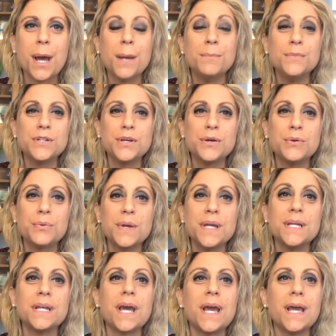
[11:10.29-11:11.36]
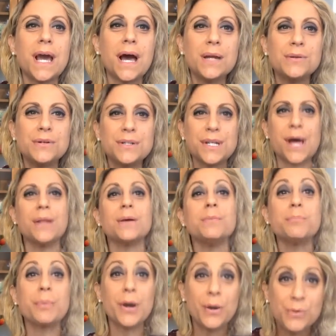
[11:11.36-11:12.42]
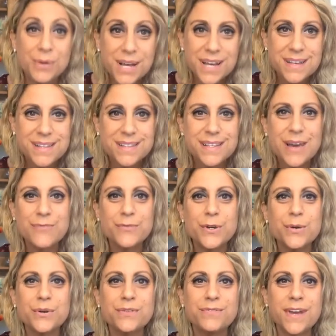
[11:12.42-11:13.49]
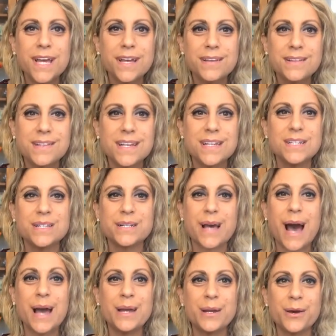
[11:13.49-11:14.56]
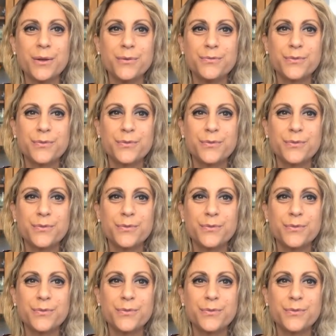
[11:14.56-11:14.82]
I'm doing a $100 bonus if you advance in title